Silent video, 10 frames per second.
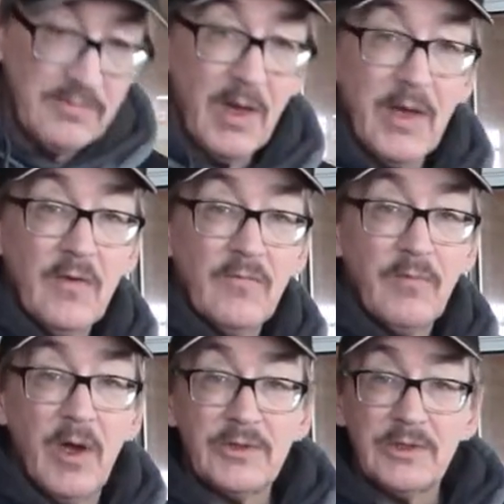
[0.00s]
my hoof
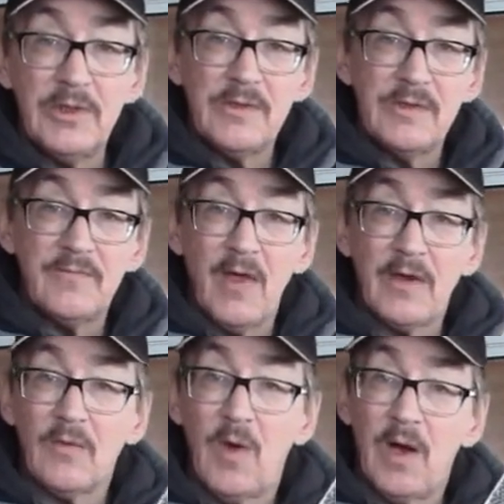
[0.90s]
brush is in
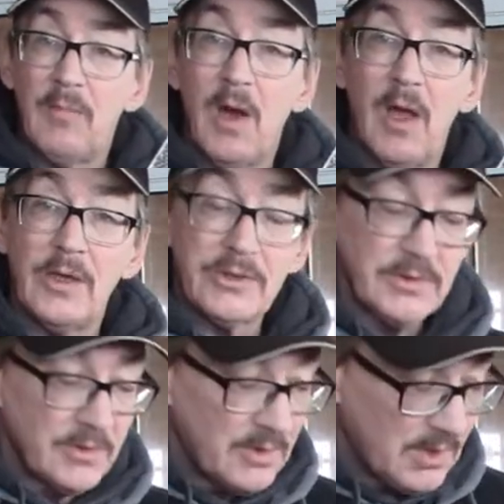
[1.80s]
fact a wire brush,
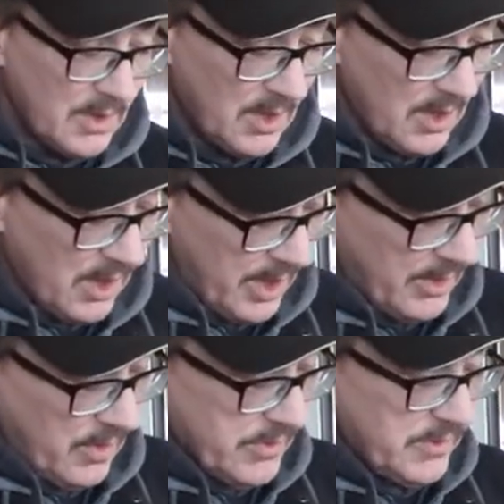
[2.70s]
I
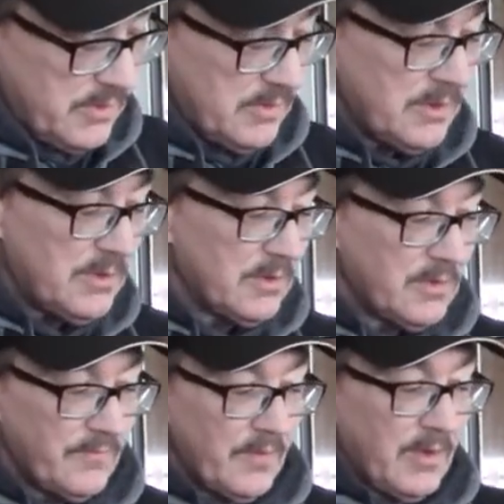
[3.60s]
can also use it
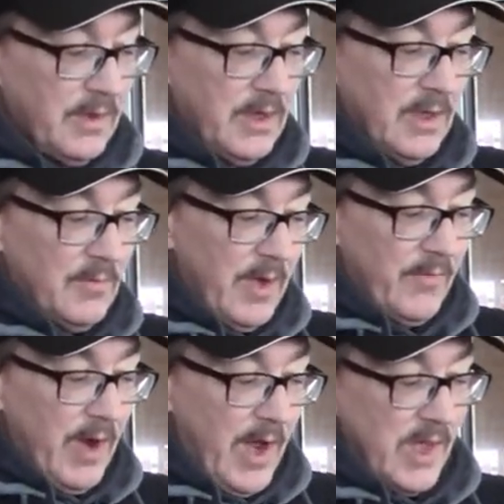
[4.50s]
for cleaning my
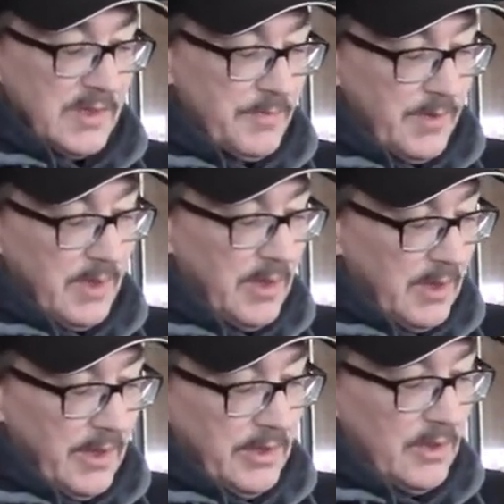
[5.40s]
rasp.
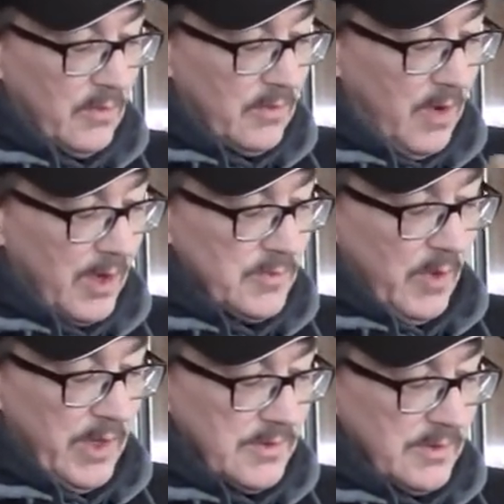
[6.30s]
And you go
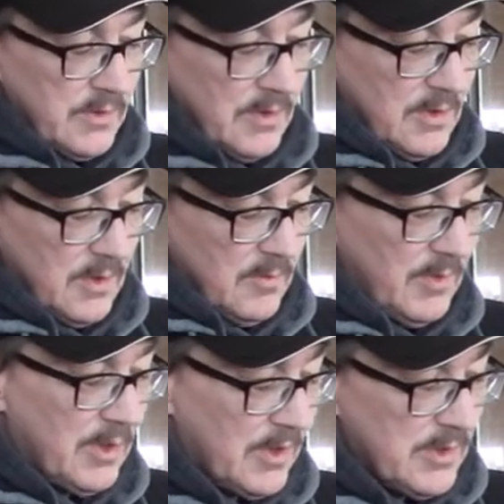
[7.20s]
crossways,
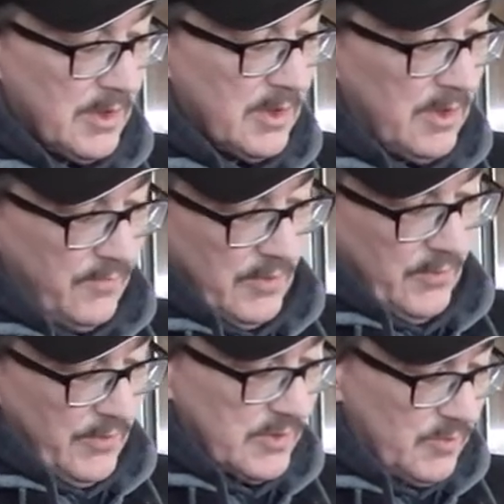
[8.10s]
because if you
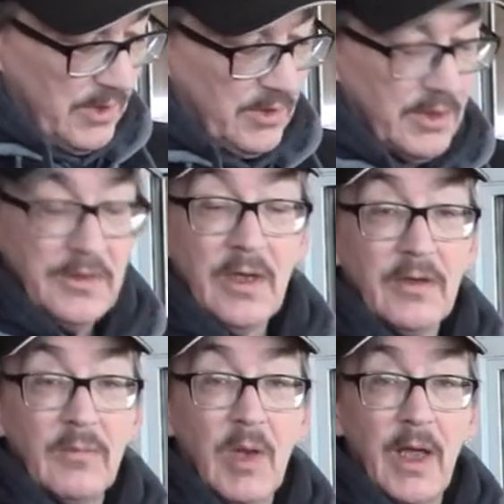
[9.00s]
go this way, you're going to dull
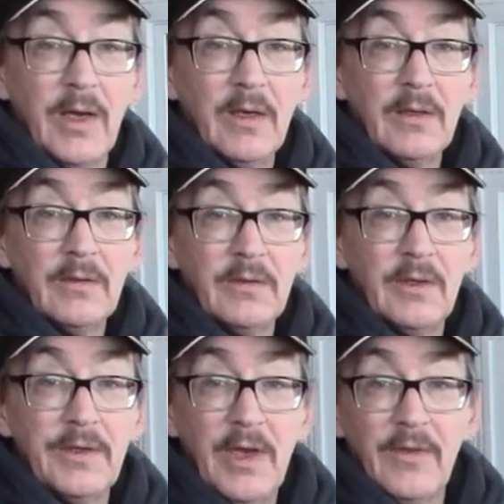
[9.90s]
your blade.
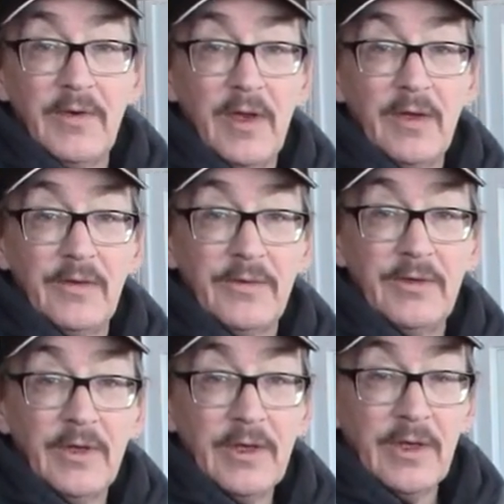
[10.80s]
You're going
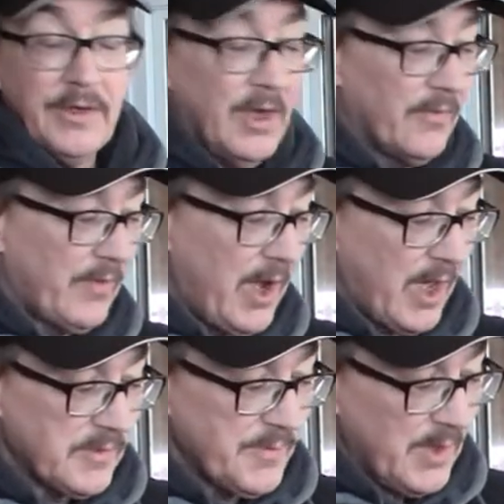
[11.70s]
to dull the
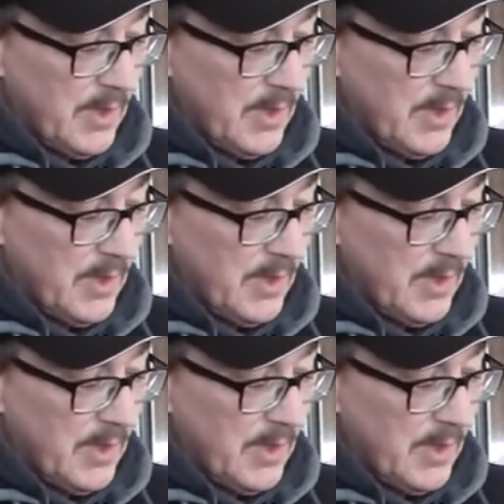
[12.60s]
rasp.